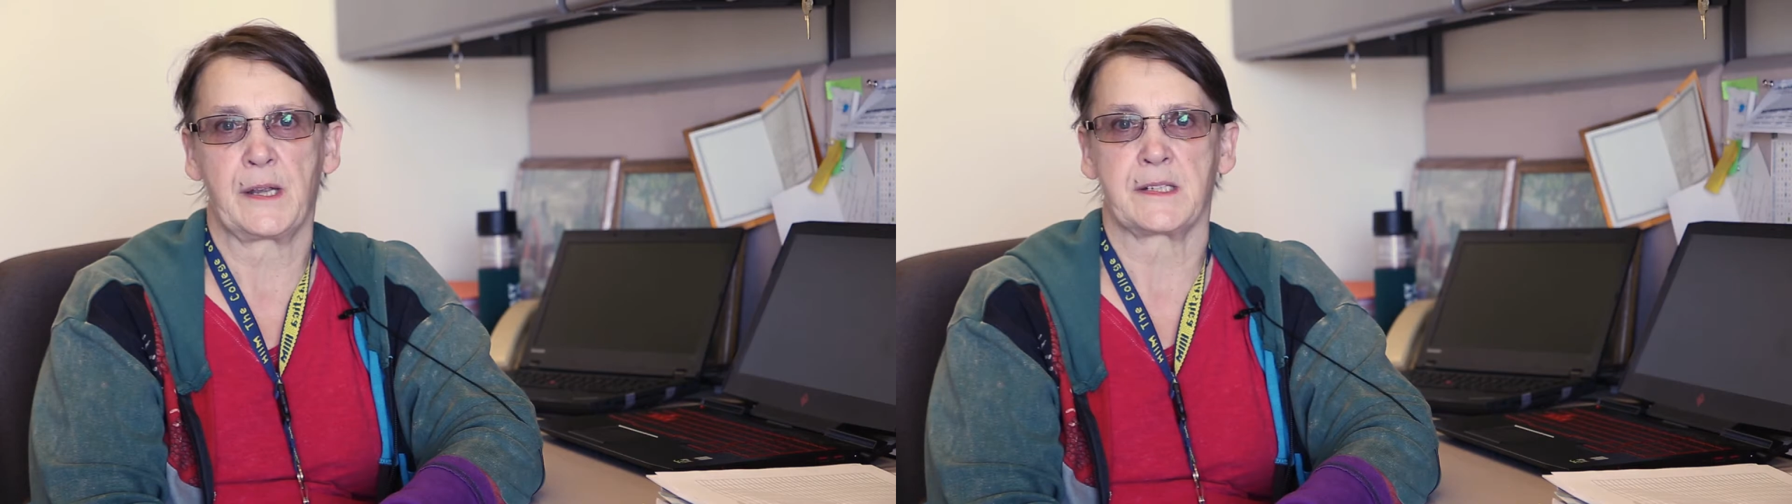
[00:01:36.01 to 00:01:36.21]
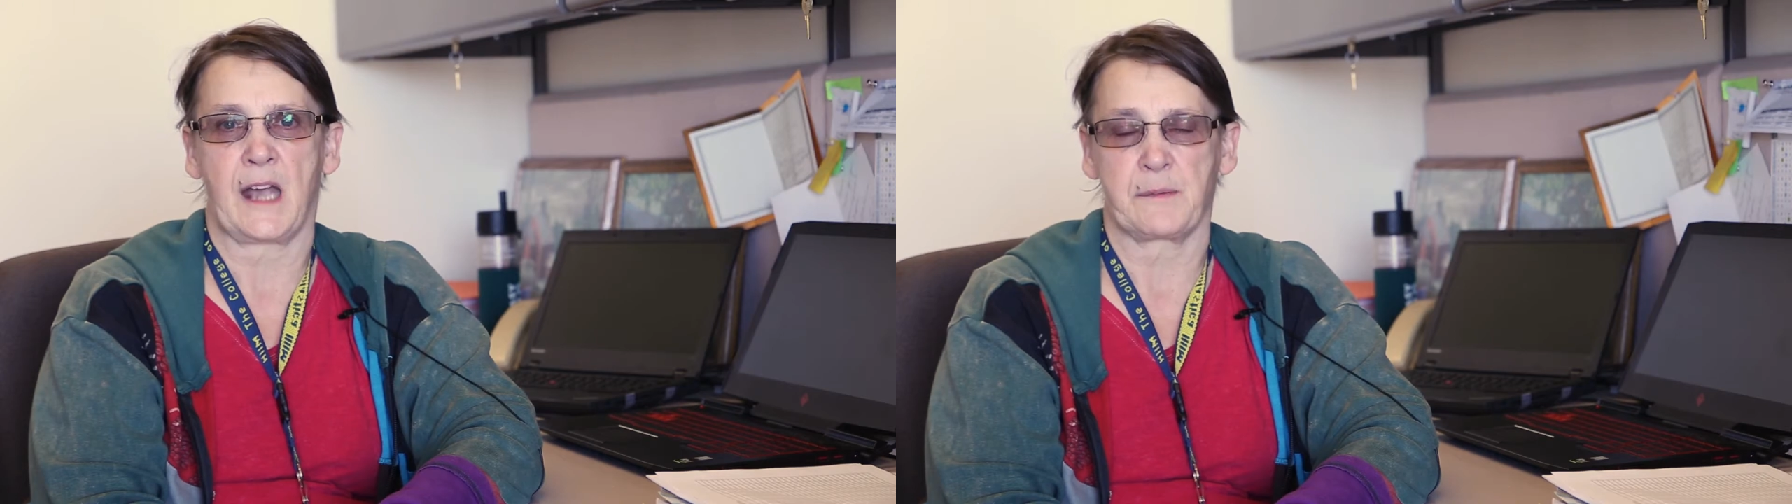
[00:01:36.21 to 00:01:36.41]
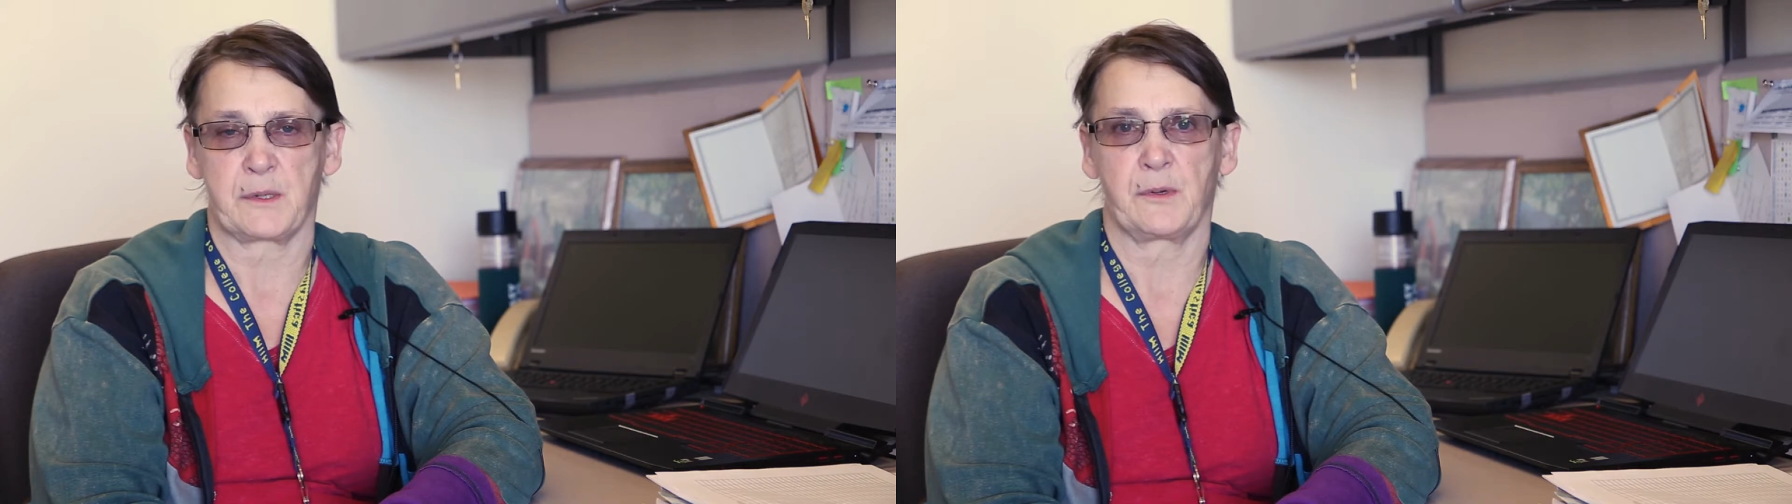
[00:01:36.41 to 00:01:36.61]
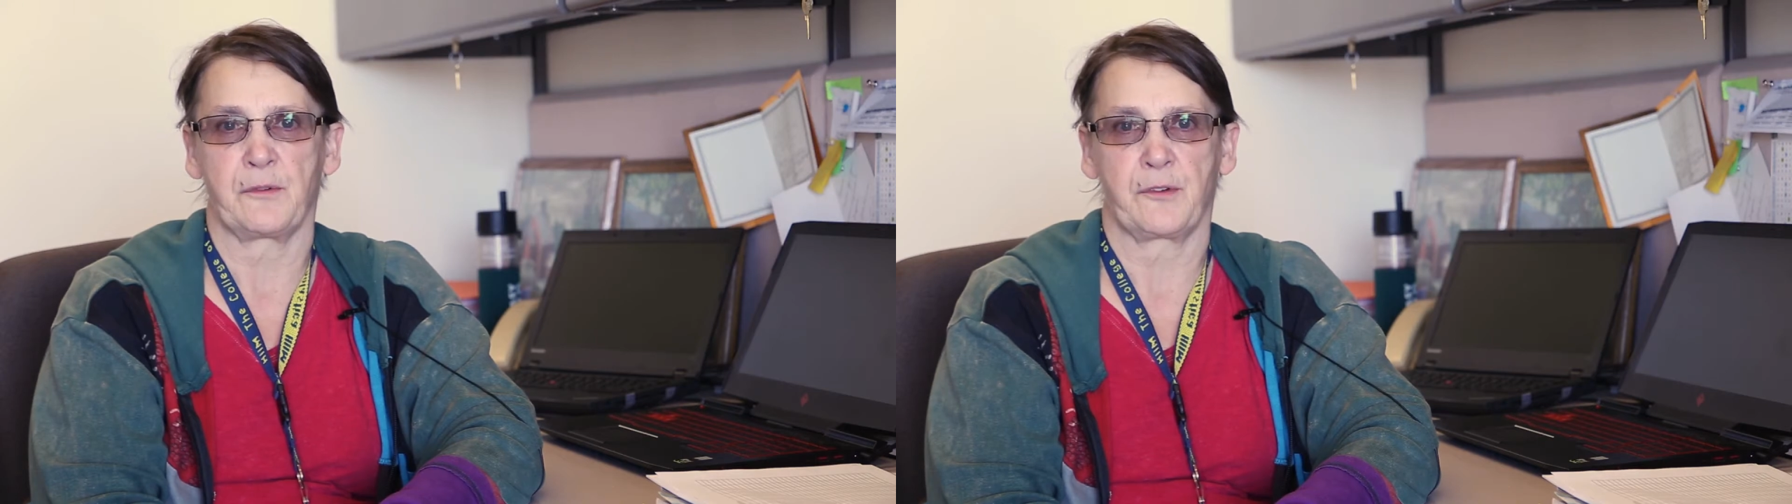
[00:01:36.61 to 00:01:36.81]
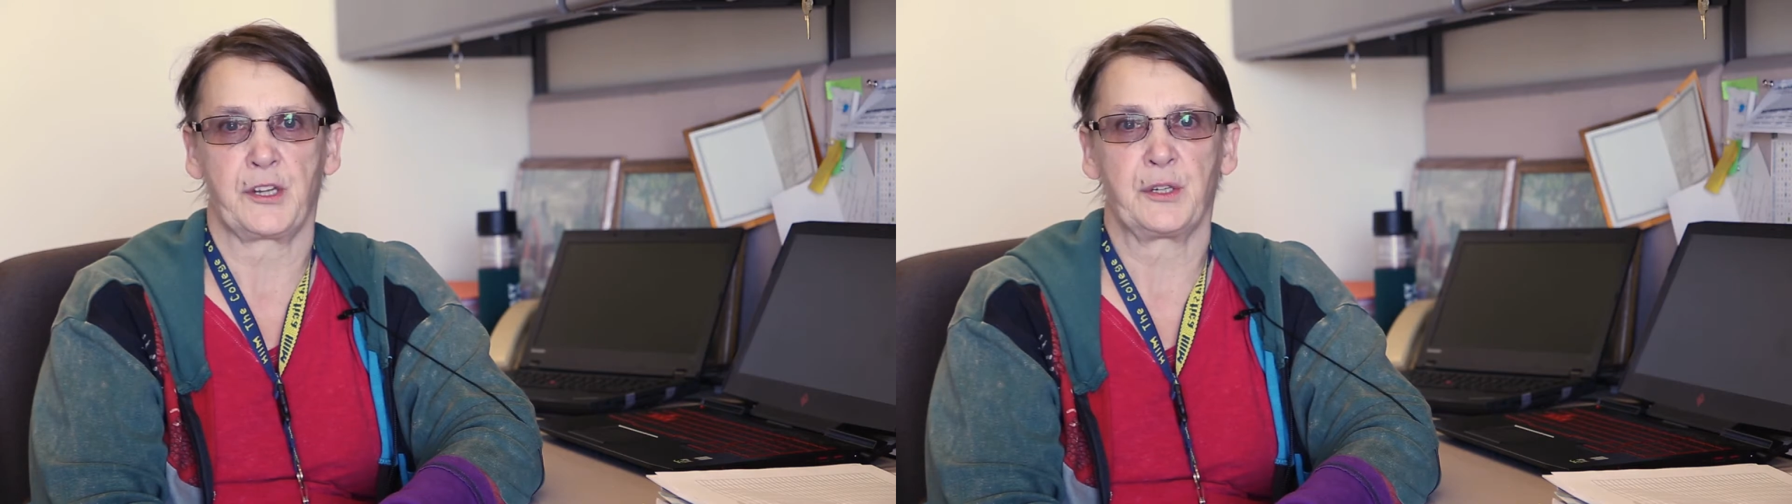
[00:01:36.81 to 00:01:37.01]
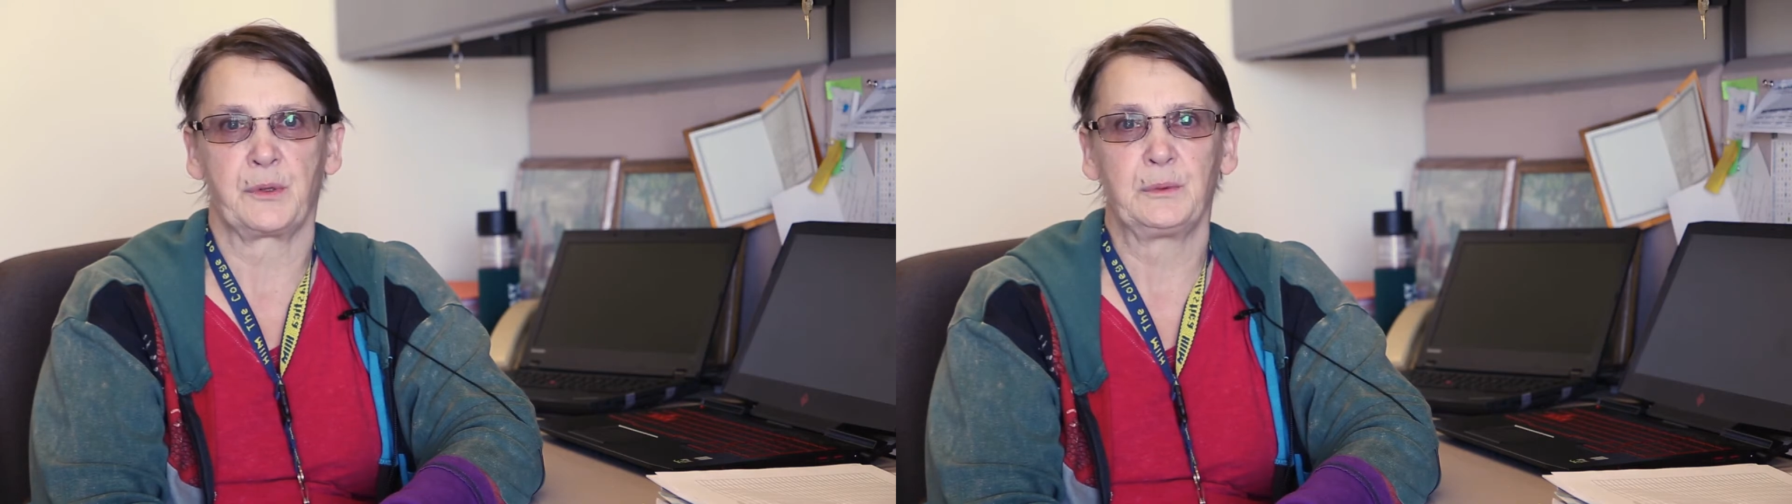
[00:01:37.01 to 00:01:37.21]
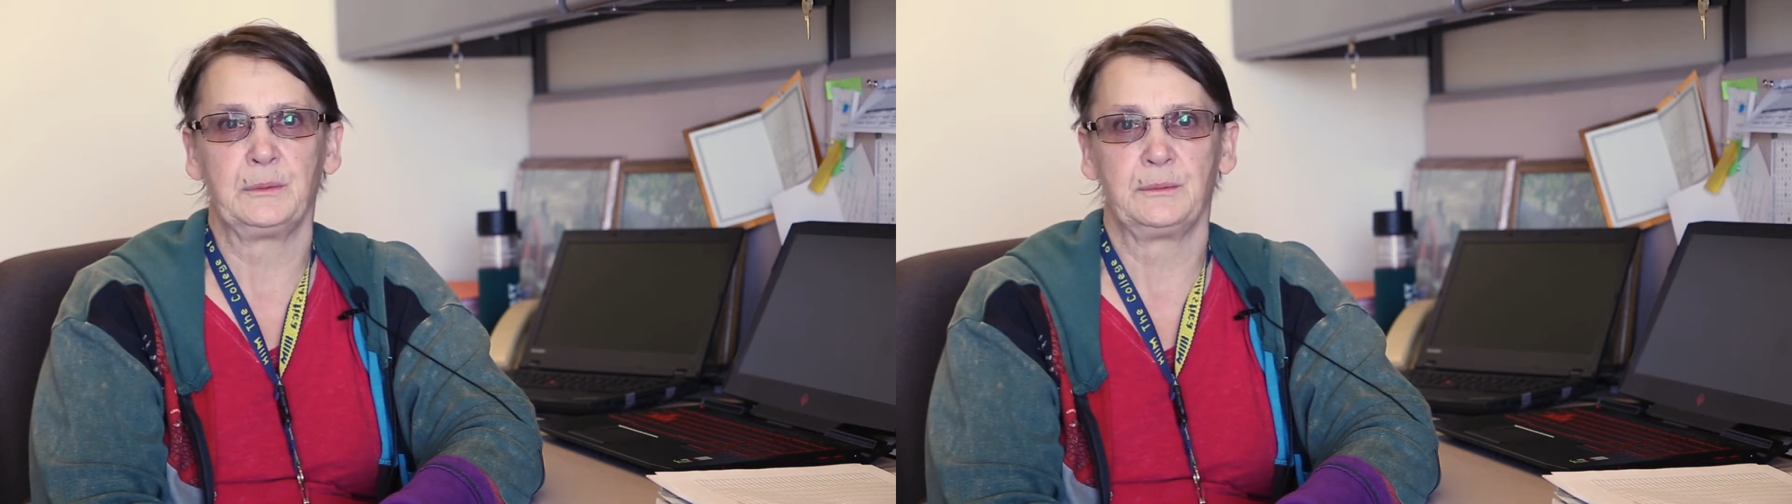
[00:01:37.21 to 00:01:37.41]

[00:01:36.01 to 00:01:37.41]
adaptable for you.